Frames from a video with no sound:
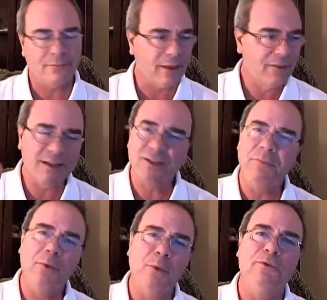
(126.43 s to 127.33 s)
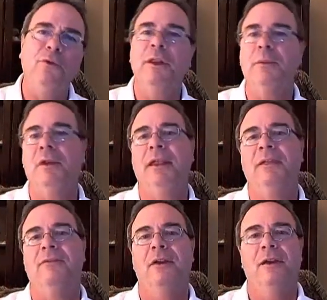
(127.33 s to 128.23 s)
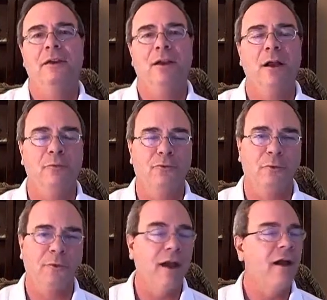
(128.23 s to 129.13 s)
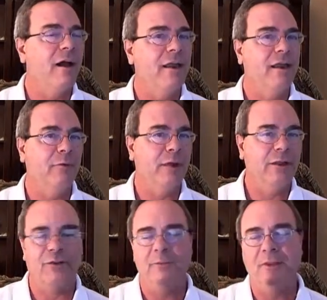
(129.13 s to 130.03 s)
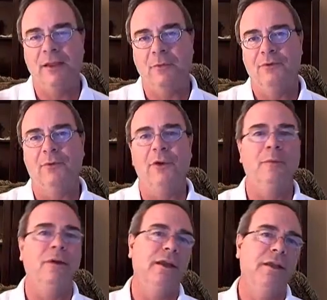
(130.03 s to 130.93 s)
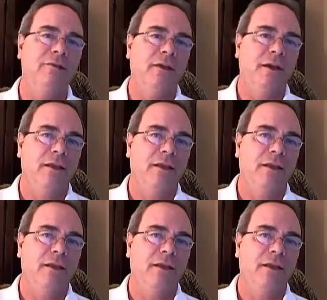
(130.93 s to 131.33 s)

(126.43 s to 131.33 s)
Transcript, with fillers: that something we fully believe comes from God. It's something that we fully believe